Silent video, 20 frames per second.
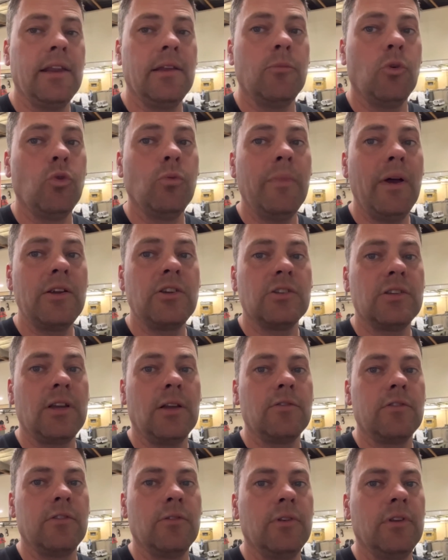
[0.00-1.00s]
it all measures
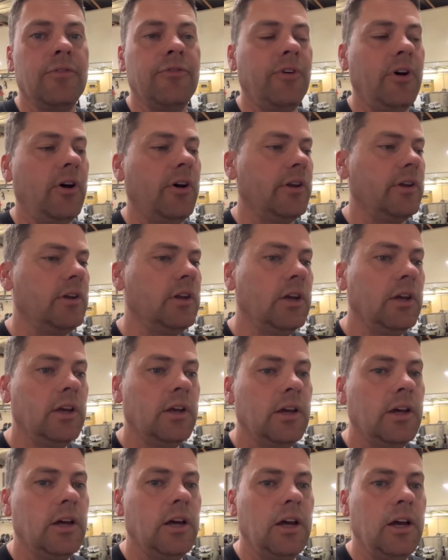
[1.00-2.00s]
absolutely fine,
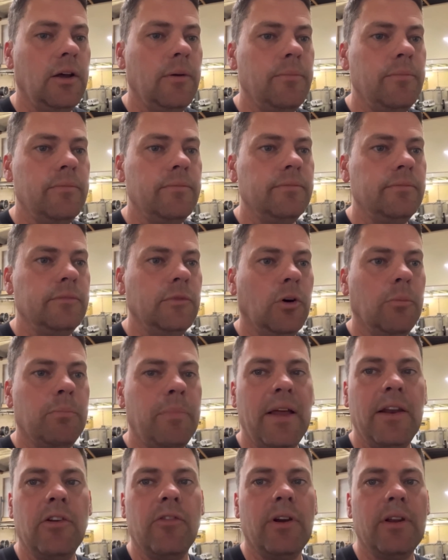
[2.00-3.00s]
not
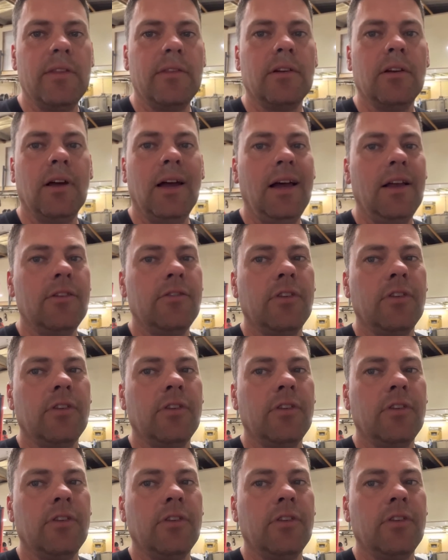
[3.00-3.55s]
bent or anything like that.